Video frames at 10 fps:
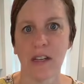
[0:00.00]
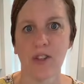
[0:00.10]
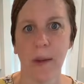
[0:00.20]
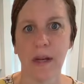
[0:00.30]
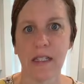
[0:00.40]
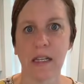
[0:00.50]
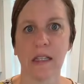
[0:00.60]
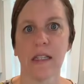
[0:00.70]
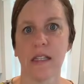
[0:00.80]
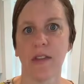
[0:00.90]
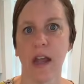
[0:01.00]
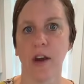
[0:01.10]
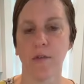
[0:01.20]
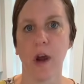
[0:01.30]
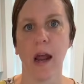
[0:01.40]
So I'm gonna stick these in the
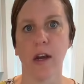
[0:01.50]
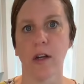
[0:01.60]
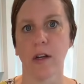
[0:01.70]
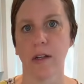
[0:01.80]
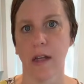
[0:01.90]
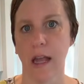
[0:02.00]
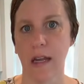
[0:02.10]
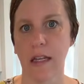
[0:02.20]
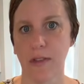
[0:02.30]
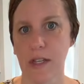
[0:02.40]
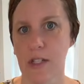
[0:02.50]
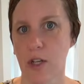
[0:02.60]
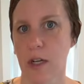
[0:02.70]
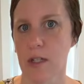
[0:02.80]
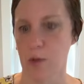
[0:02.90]
air fryer and get these
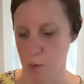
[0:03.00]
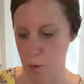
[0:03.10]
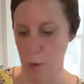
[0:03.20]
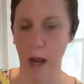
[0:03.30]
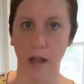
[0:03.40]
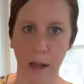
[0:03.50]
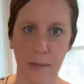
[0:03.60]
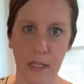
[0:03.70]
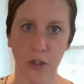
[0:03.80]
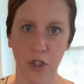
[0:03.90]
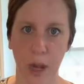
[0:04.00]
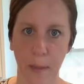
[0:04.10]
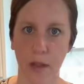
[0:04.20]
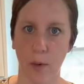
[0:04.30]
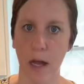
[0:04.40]
cooked while I'm still
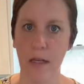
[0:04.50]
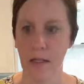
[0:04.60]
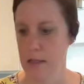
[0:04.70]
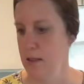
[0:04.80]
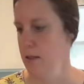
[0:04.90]
shaping the rest.